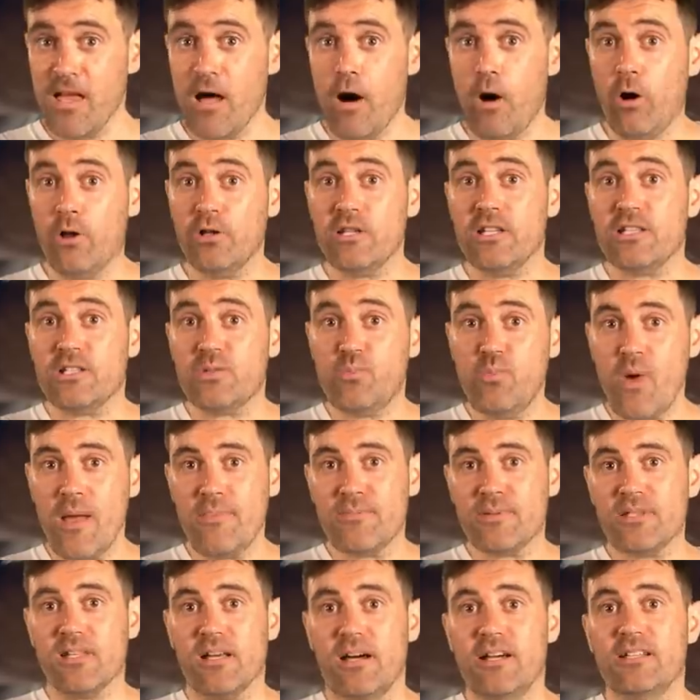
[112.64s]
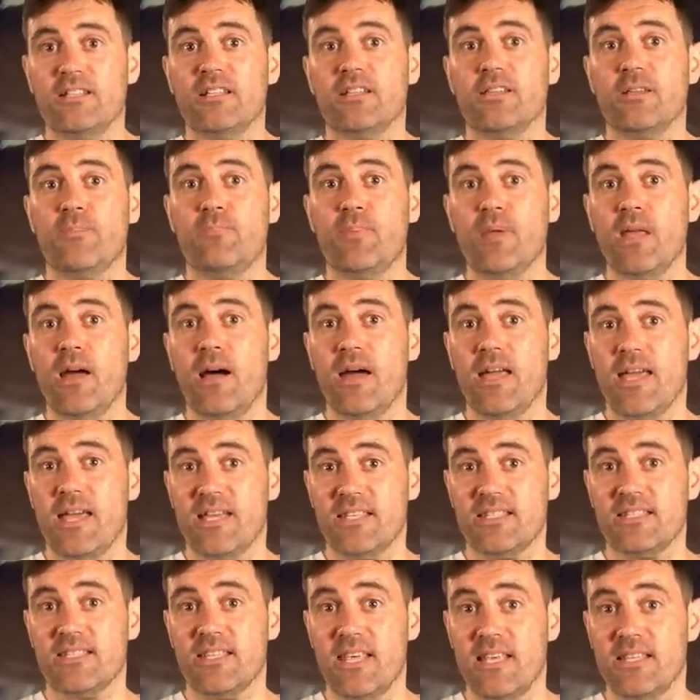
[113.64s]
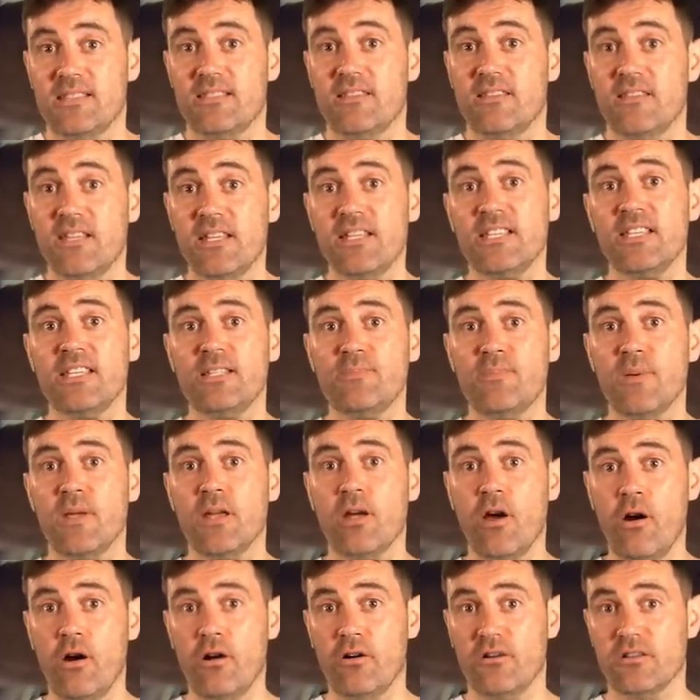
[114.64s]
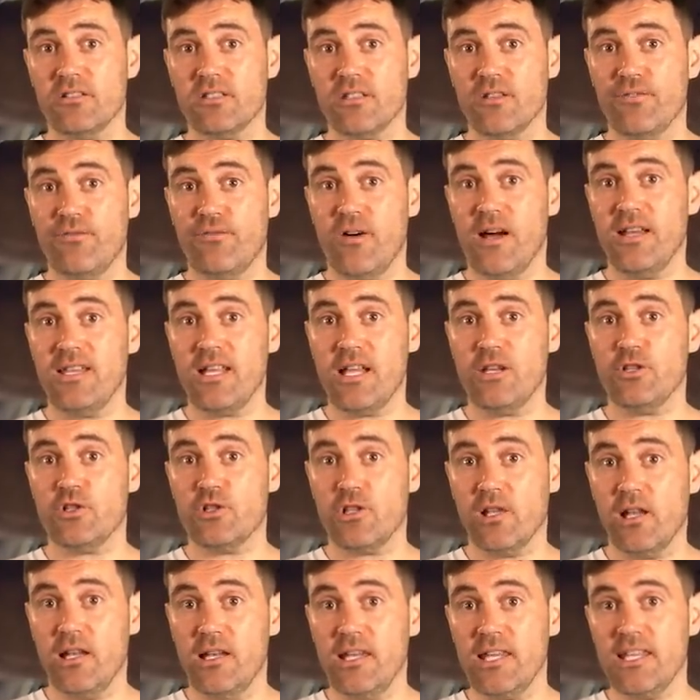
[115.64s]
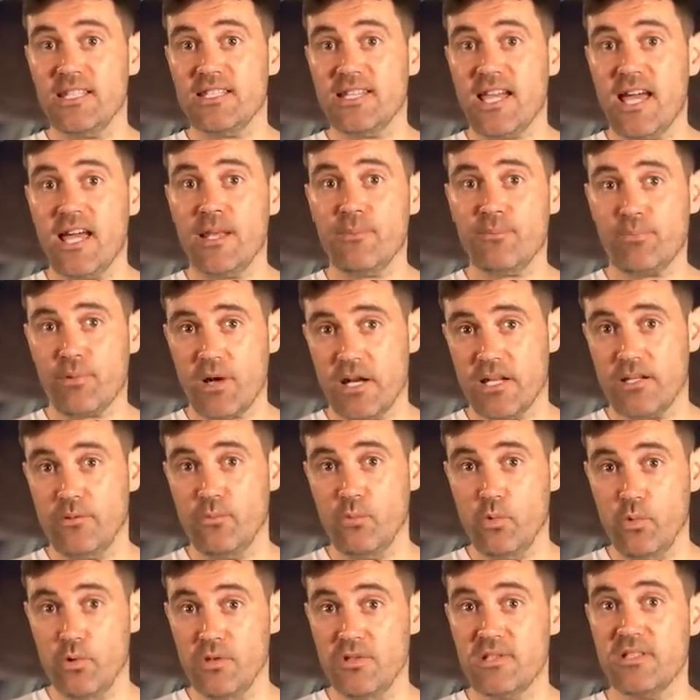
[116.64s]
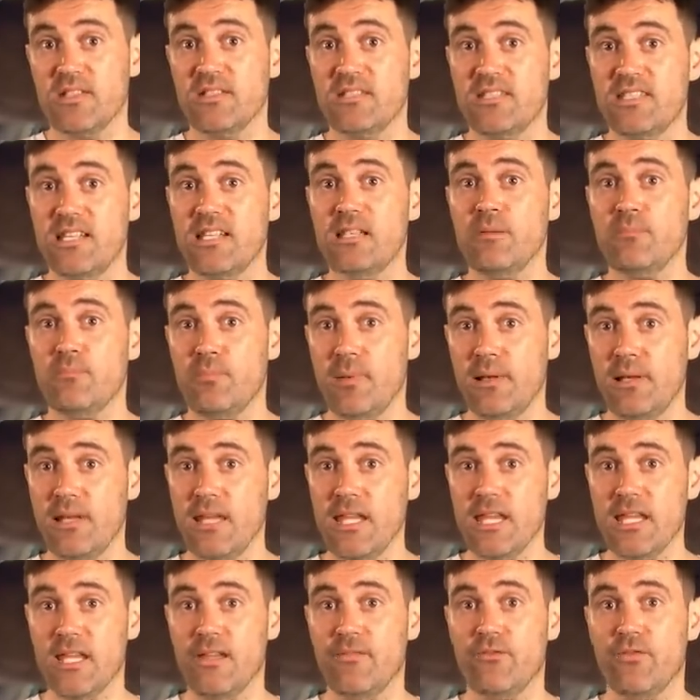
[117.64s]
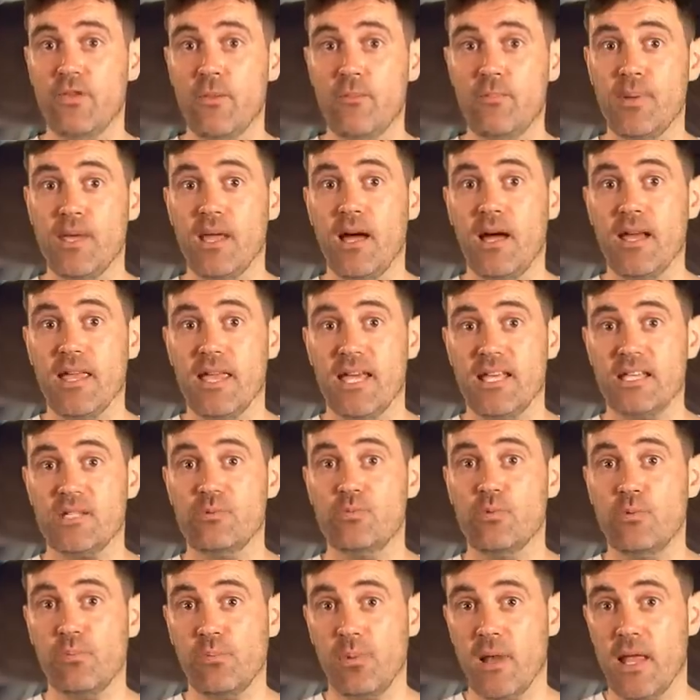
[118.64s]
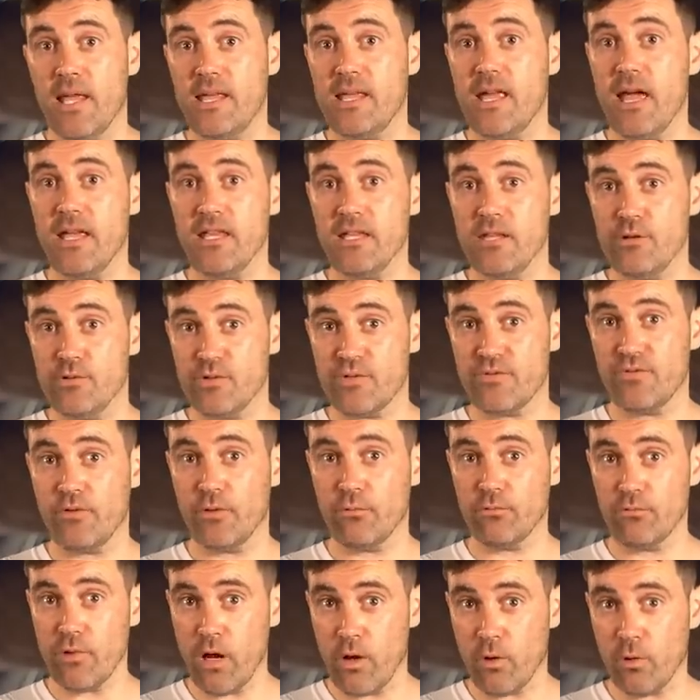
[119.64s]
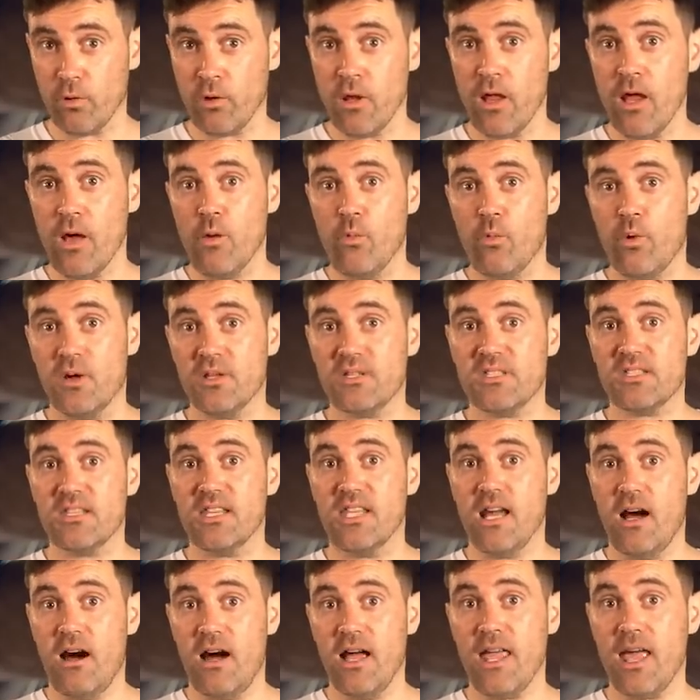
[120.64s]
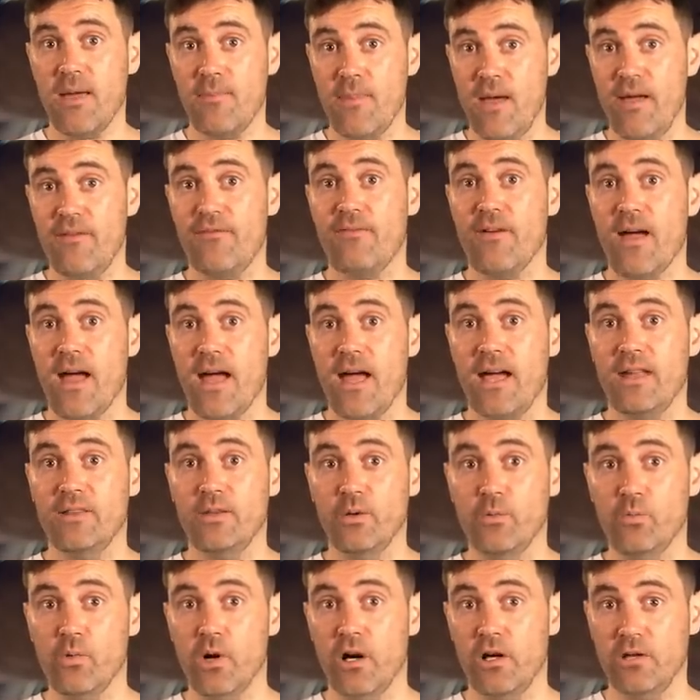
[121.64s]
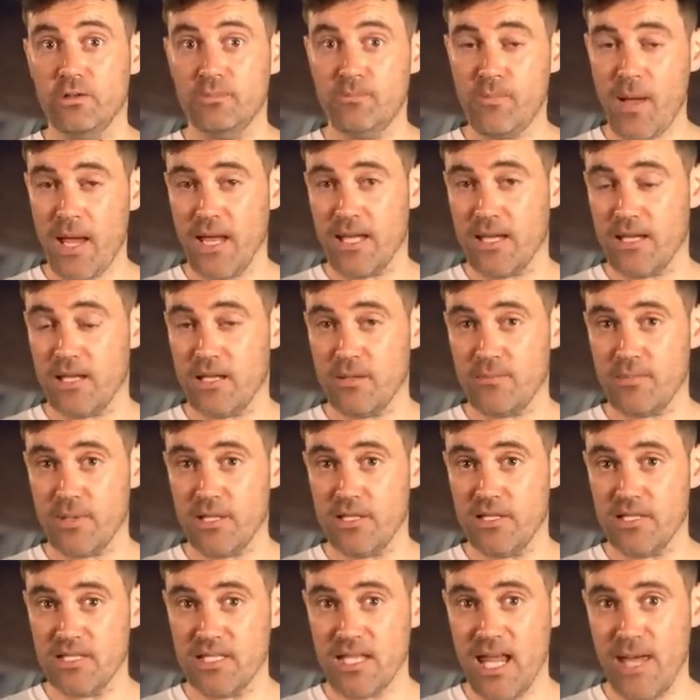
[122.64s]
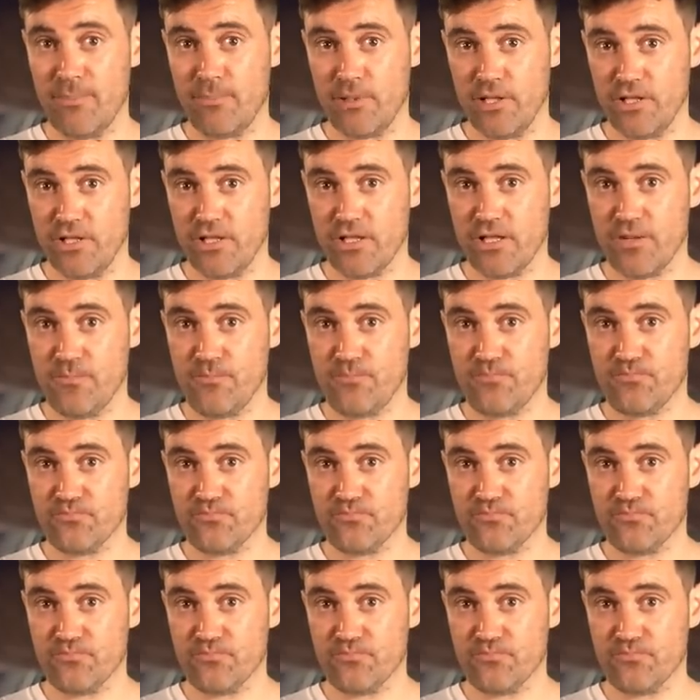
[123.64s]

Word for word: On its website, the BIS says this is because the financial elite at Bretton Woods didn't believe the BIS would play a useful role once the IMF and the World Bank had been established.